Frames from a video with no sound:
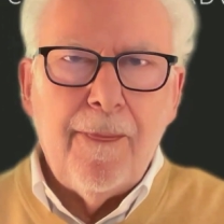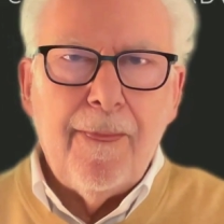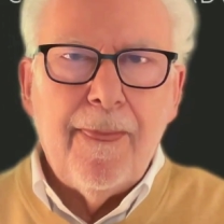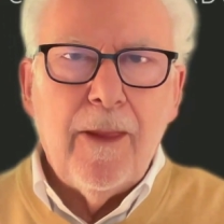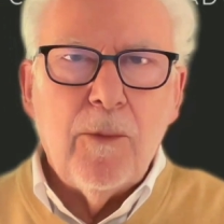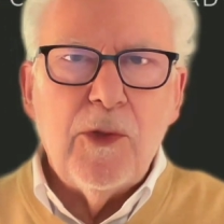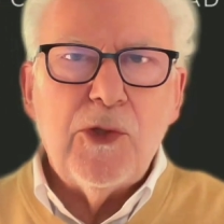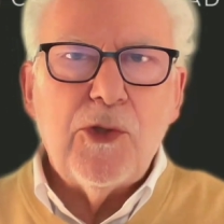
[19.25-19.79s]

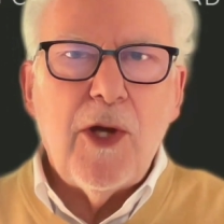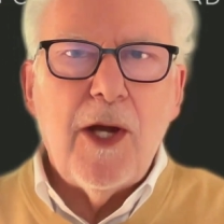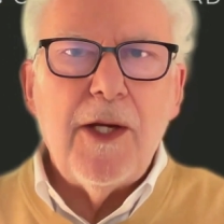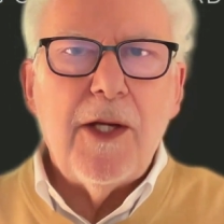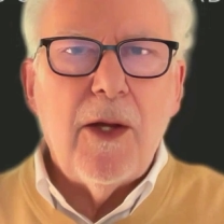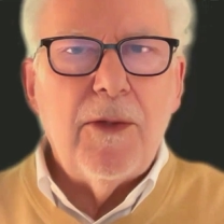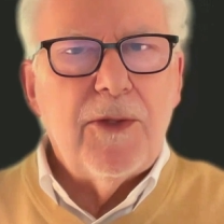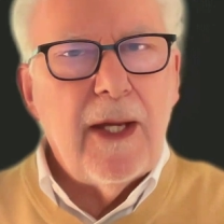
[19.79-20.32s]
which try to go
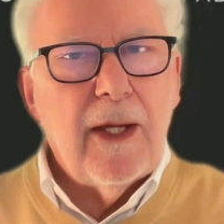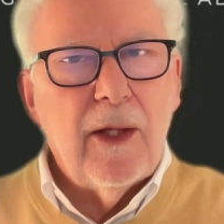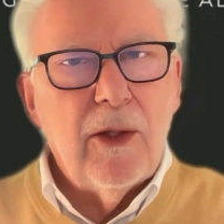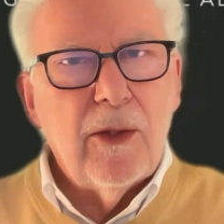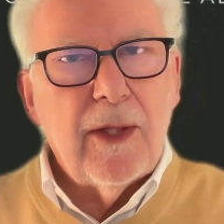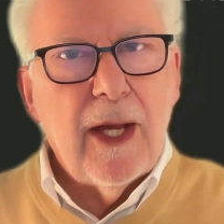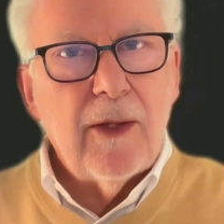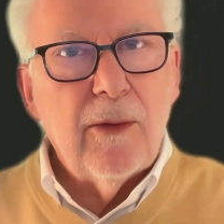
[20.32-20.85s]
and take a
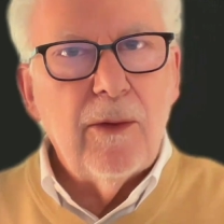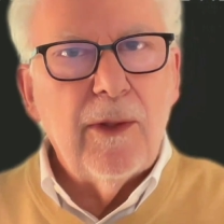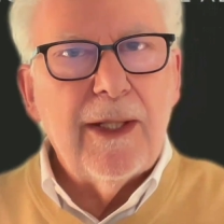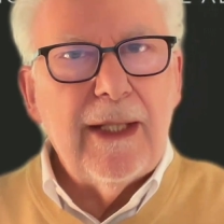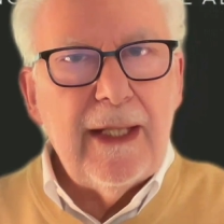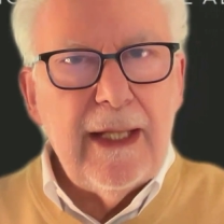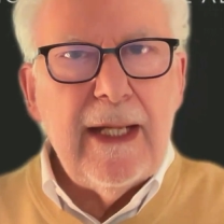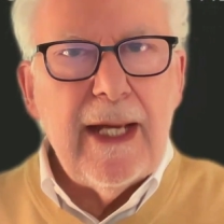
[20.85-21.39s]
look at all the
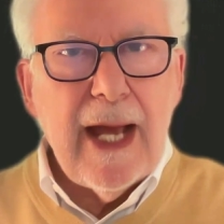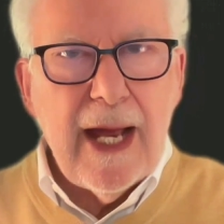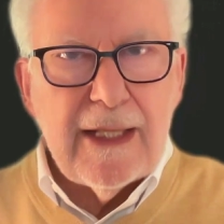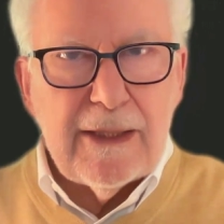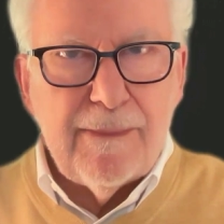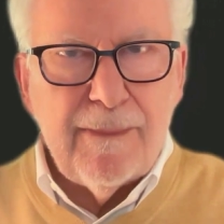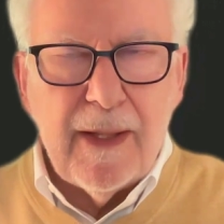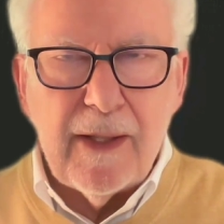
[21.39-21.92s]
key
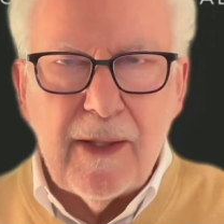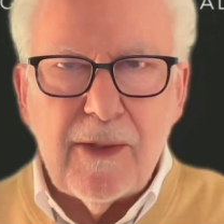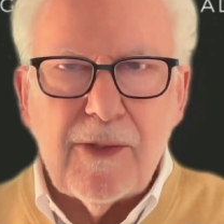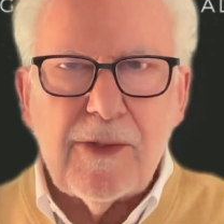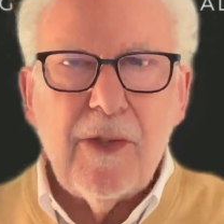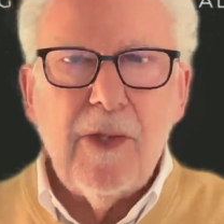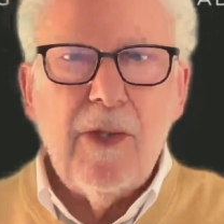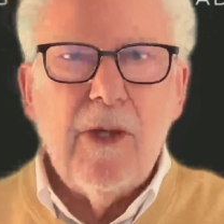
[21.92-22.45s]

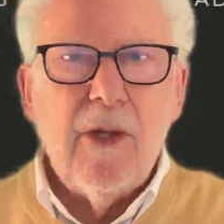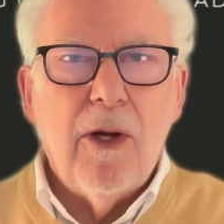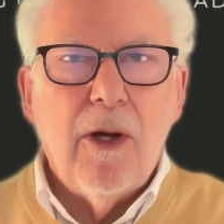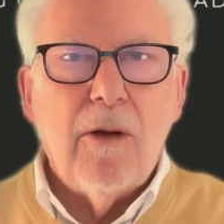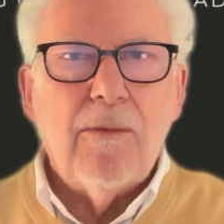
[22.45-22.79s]
aspects of